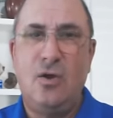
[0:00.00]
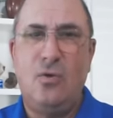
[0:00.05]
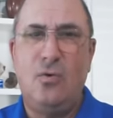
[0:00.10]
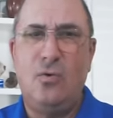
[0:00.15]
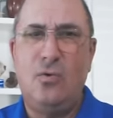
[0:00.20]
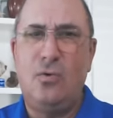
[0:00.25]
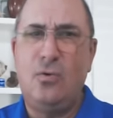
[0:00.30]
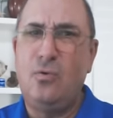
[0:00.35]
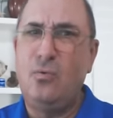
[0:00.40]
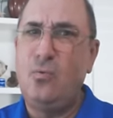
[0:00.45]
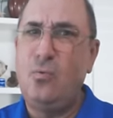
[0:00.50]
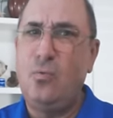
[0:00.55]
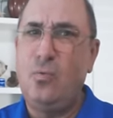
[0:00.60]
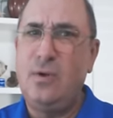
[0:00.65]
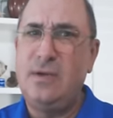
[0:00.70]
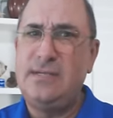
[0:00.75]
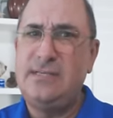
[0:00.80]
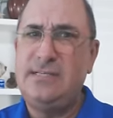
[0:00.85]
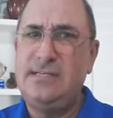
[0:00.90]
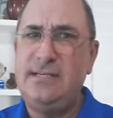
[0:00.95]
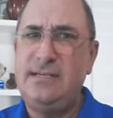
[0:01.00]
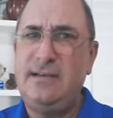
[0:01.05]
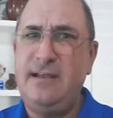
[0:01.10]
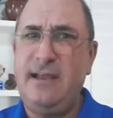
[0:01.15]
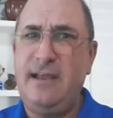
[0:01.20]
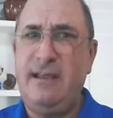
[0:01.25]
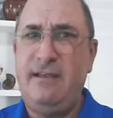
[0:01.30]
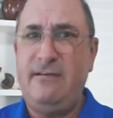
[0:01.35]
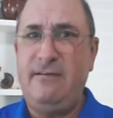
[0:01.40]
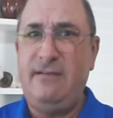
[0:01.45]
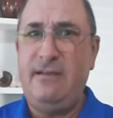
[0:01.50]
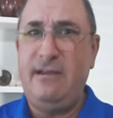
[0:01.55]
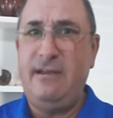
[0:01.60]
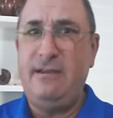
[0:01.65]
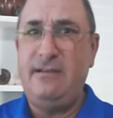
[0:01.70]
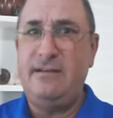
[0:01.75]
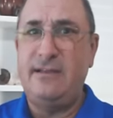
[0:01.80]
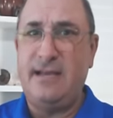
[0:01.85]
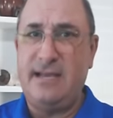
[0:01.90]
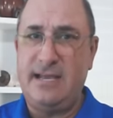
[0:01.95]
Or was it
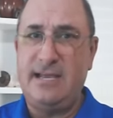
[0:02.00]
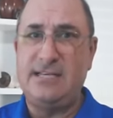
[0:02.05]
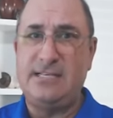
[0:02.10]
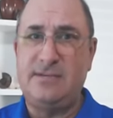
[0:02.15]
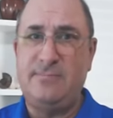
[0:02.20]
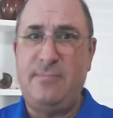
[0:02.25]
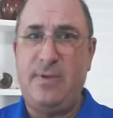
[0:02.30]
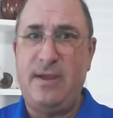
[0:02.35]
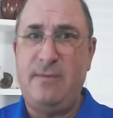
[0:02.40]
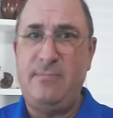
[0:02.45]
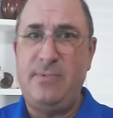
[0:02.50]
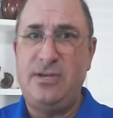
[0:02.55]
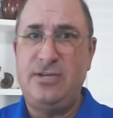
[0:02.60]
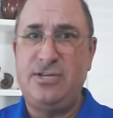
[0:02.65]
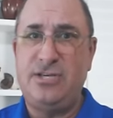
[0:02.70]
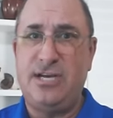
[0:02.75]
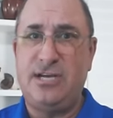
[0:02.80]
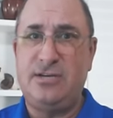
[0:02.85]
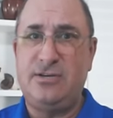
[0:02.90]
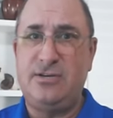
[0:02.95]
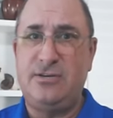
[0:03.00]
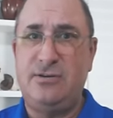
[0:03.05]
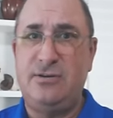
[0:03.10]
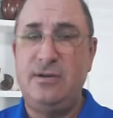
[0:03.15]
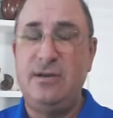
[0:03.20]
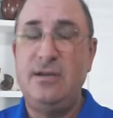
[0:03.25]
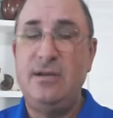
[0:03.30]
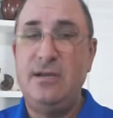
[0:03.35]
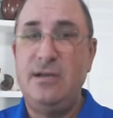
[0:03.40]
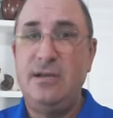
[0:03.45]
a diazepam injector